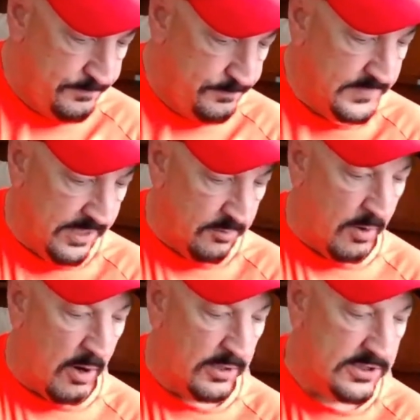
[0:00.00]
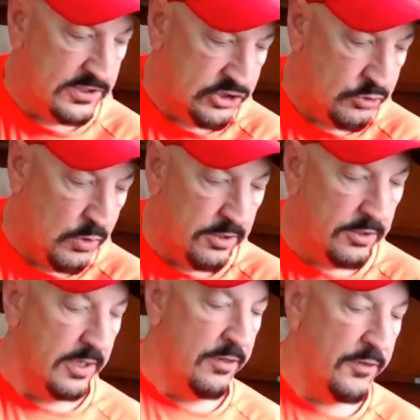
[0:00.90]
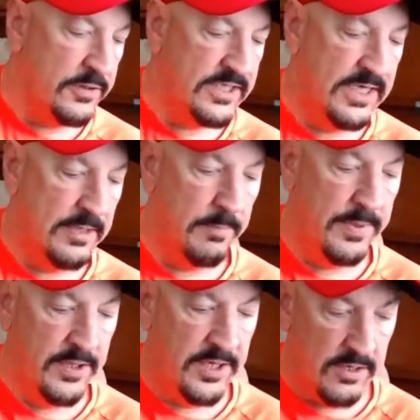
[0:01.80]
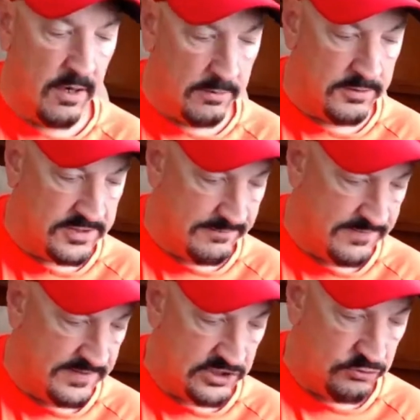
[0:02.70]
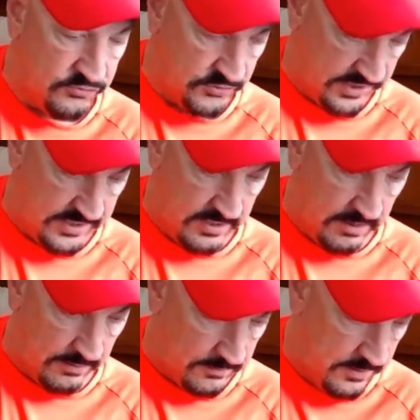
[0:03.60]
earmarked $213 billion of this $2 trillion